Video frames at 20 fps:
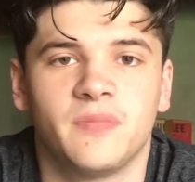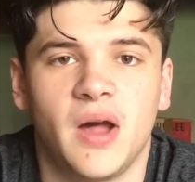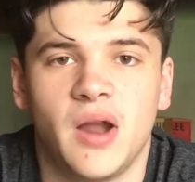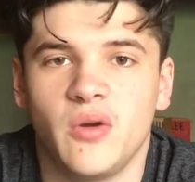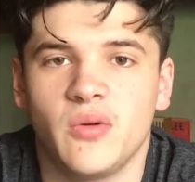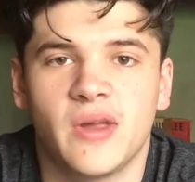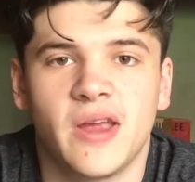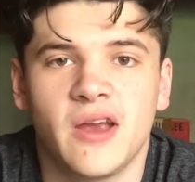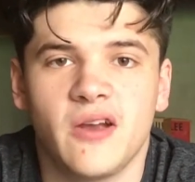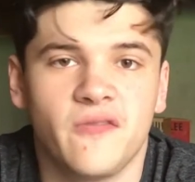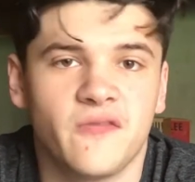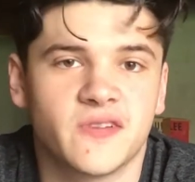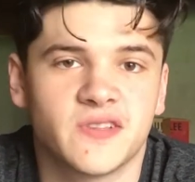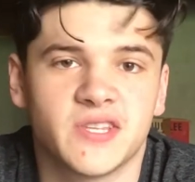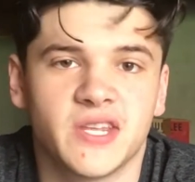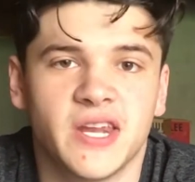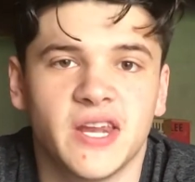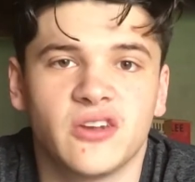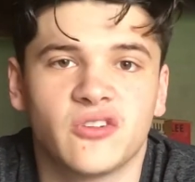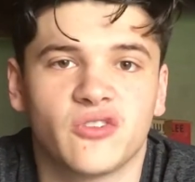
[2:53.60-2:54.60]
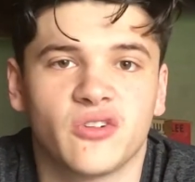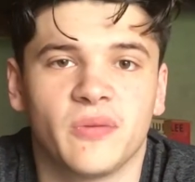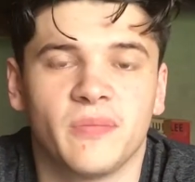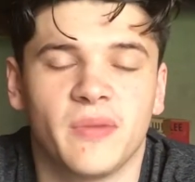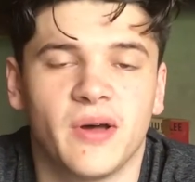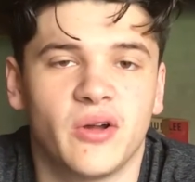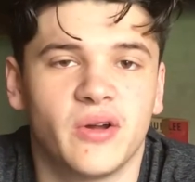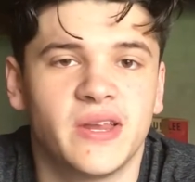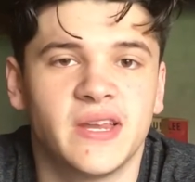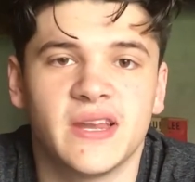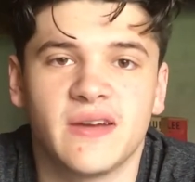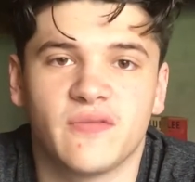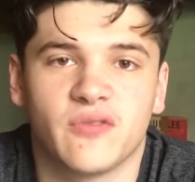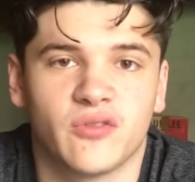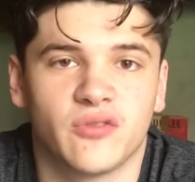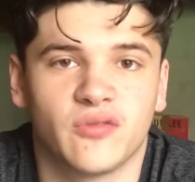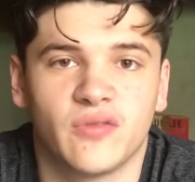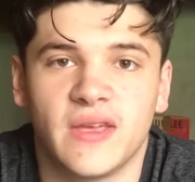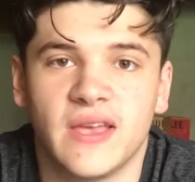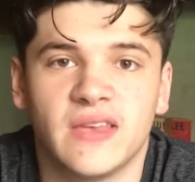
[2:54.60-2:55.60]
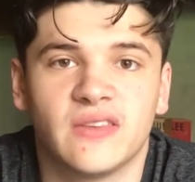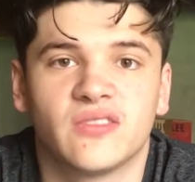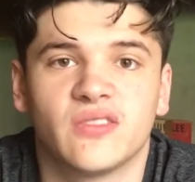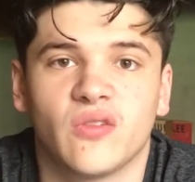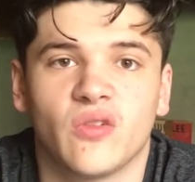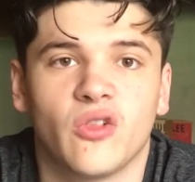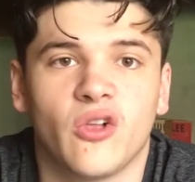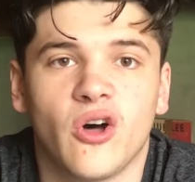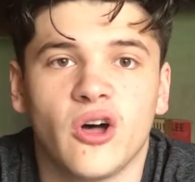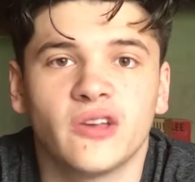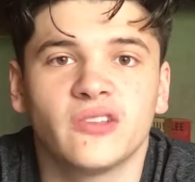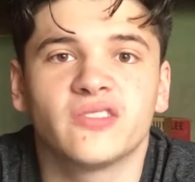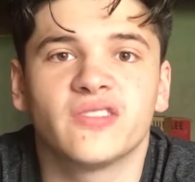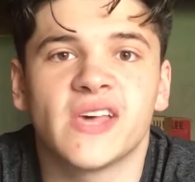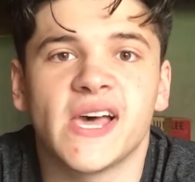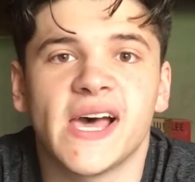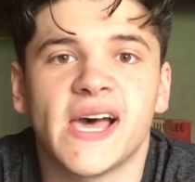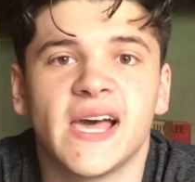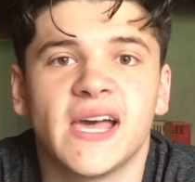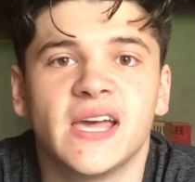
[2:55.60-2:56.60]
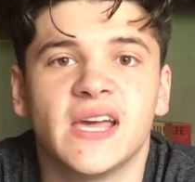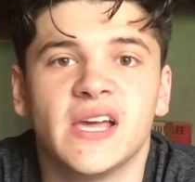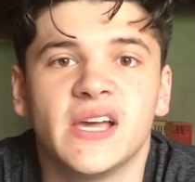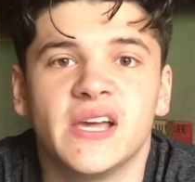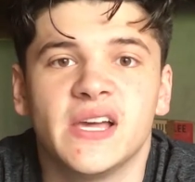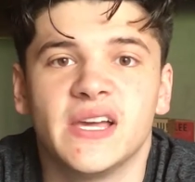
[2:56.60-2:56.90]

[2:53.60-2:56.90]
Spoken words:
I don't care if it's an interim belt. He hasn't lost that.